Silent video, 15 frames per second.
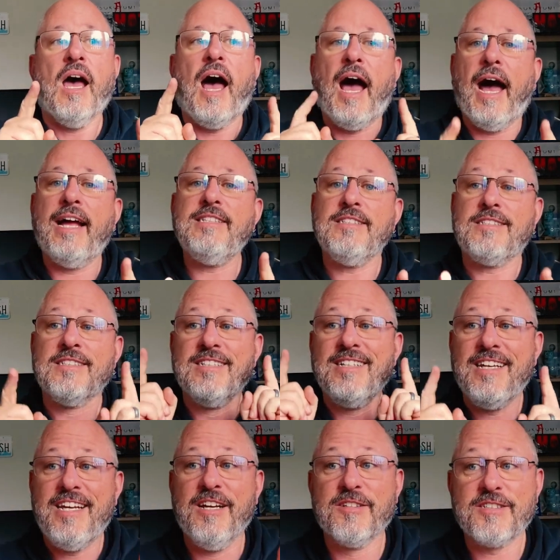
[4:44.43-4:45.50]
And
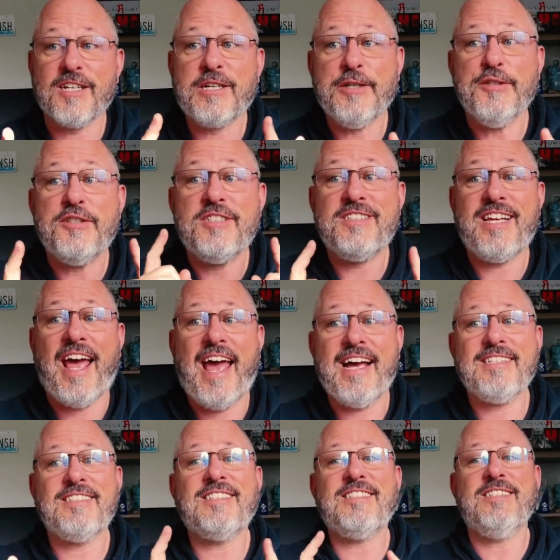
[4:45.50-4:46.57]
here's a good
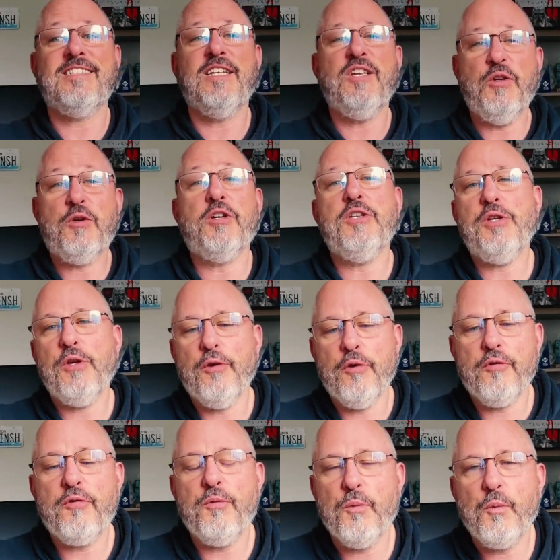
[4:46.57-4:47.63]
test that you can
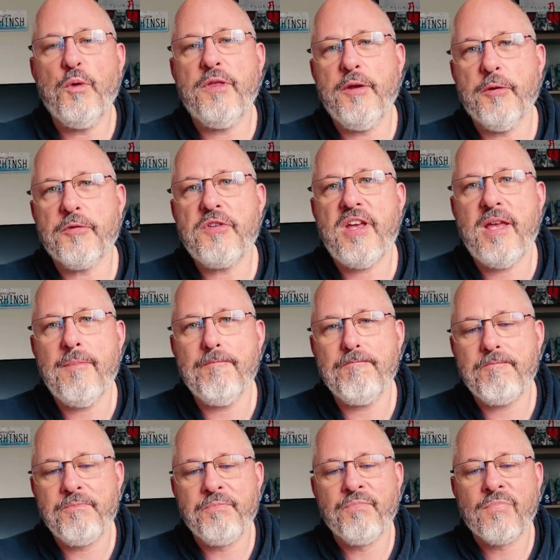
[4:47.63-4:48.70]
use with your team.
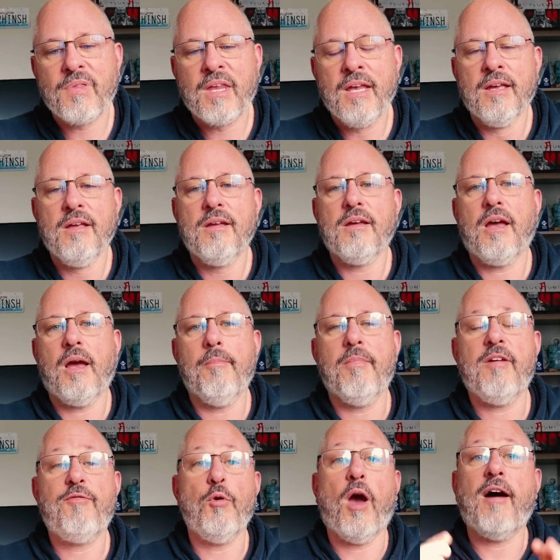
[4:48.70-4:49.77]

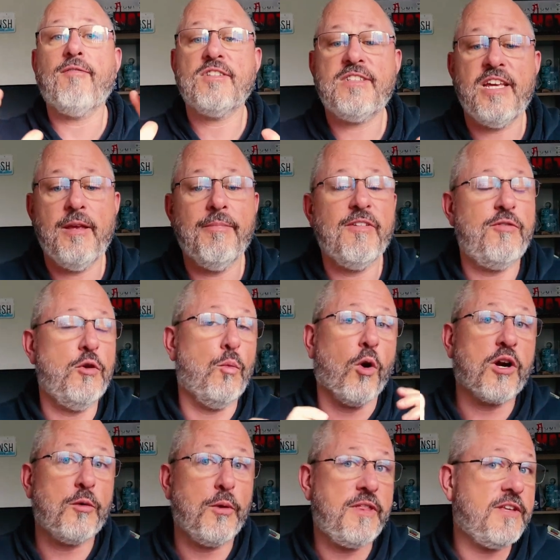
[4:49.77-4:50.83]
If you have a team, if you
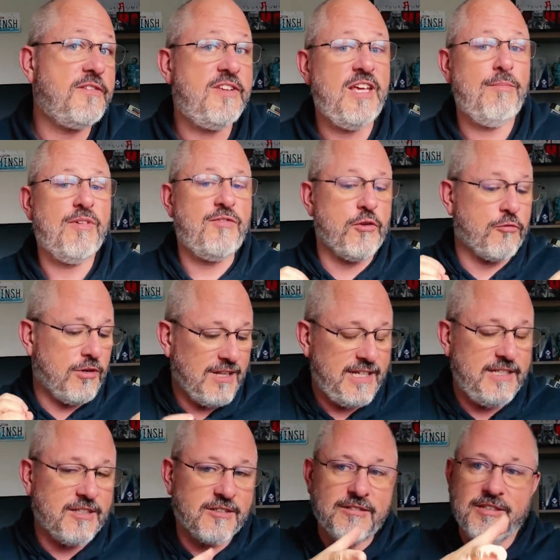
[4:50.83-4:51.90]
work with a team, if you're a
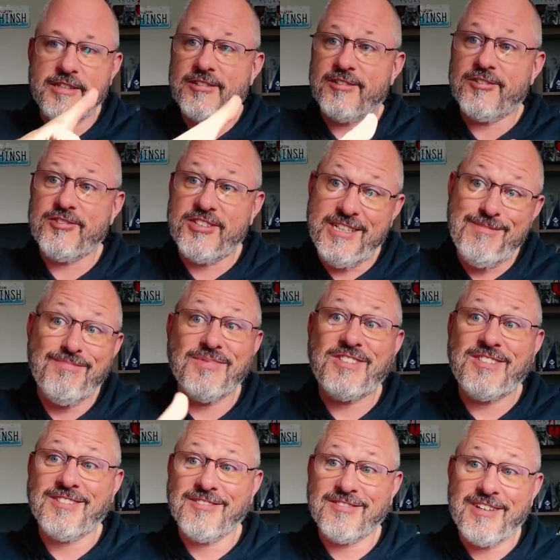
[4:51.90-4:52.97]
leader and there are
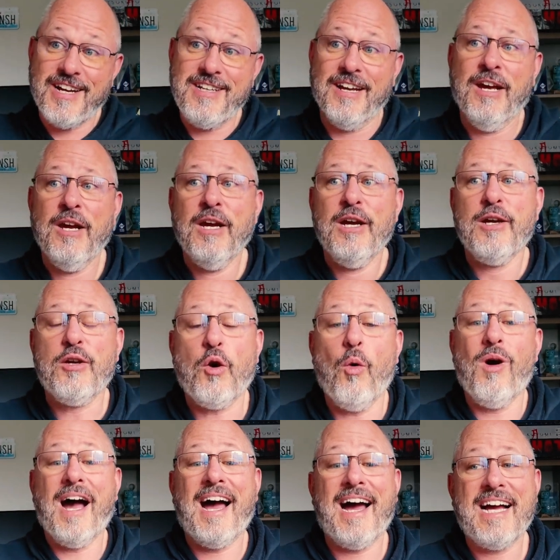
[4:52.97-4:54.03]
teams, right?
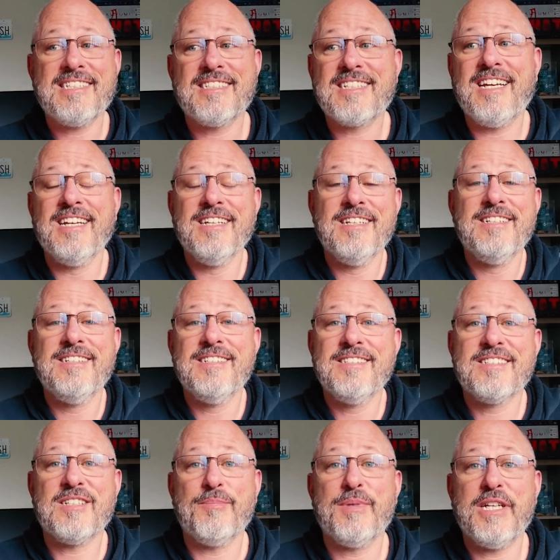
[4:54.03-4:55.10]
Go ask
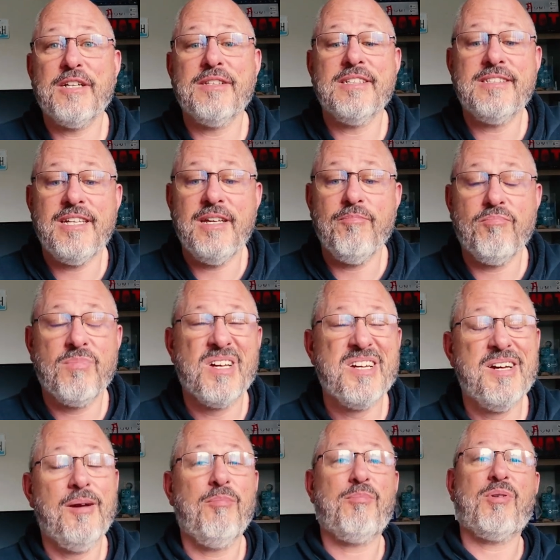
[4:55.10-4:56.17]
somebody on the team,
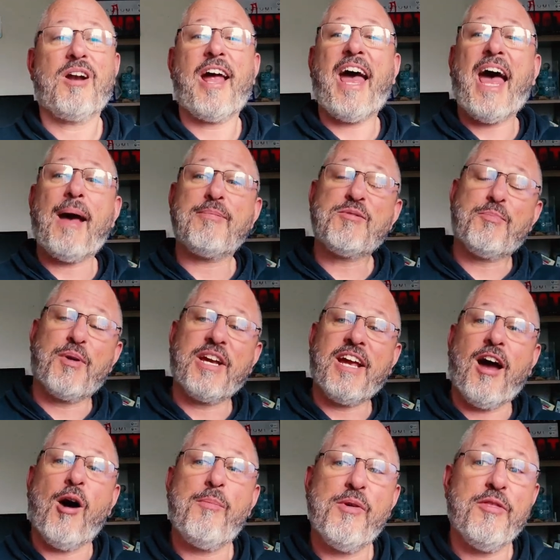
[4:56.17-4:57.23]
perhaps bring
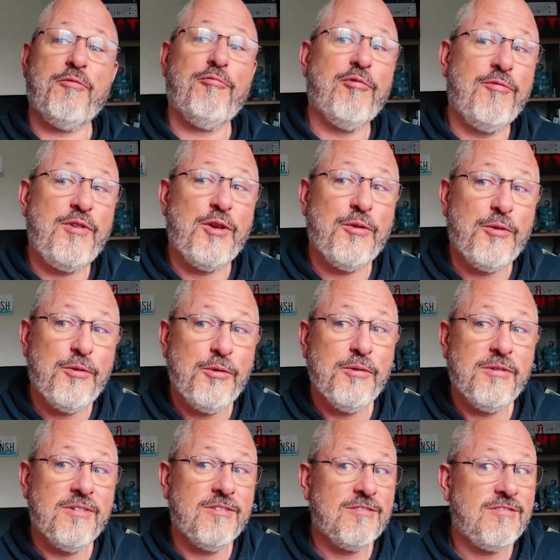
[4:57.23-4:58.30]
it up at the review,
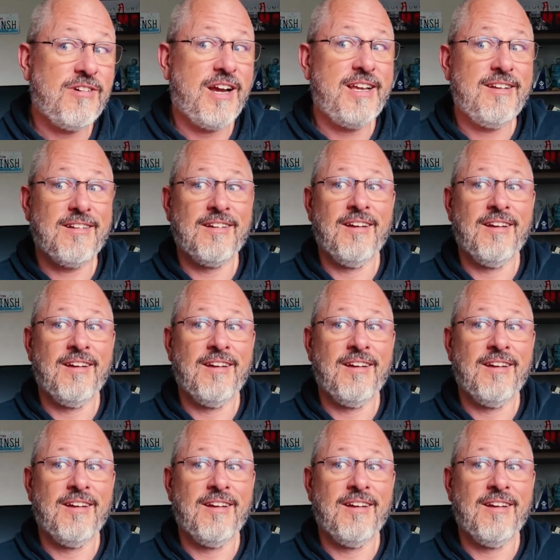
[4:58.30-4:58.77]
right?